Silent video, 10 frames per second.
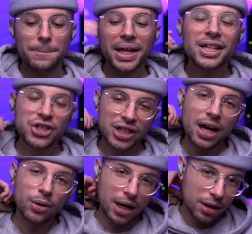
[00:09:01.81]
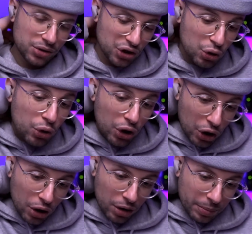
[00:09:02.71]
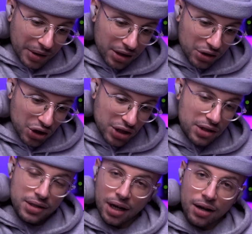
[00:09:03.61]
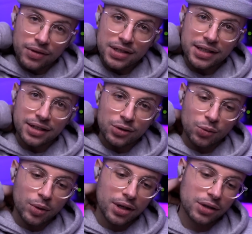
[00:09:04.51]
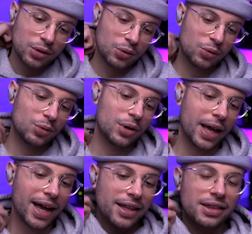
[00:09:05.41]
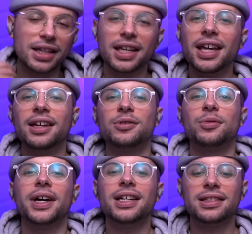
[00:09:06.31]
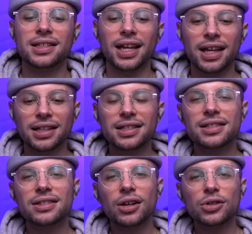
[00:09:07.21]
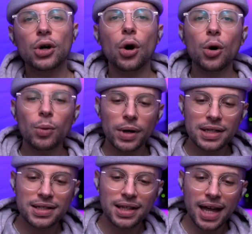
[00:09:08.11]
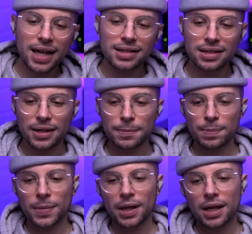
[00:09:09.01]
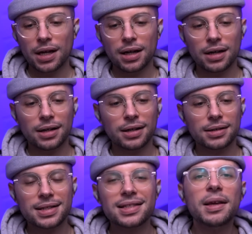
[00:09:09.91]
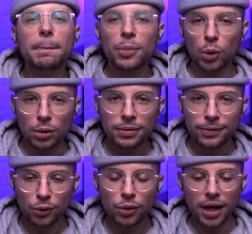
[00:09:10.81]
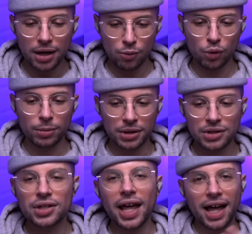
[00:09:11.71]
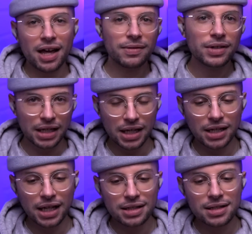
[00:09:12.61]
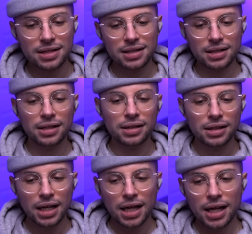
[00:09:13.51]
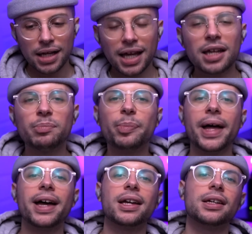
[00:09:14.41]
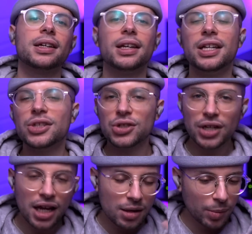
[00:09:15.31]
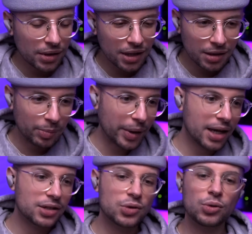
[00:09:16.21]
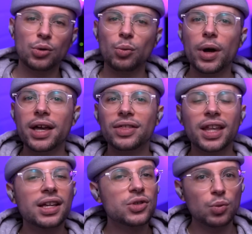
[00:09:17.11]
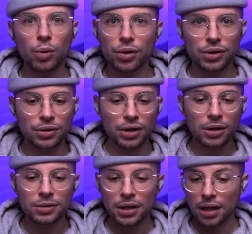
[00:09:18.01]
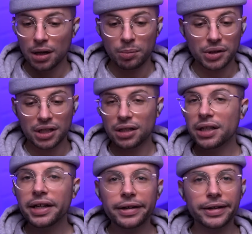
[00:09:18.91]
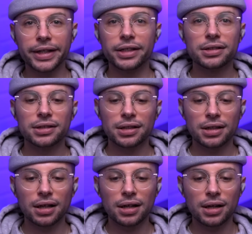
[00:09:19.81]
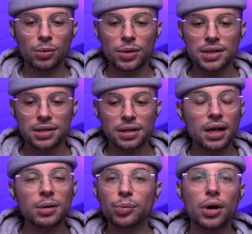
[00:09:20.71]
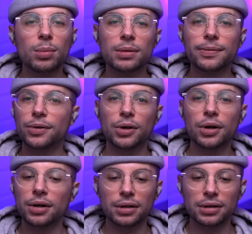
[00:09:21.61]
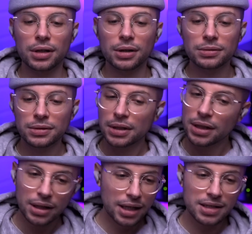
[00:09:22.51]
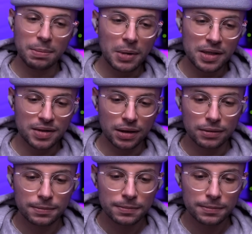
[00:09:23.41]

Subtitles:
Big shout out to the girl, because she's obviously the one who had the kid, right? And it's not always that simple for a woman to have a kid and still get back in shape and get back to the way things were, you know? But clearly, it was not a problem for her, you know? That's amazing.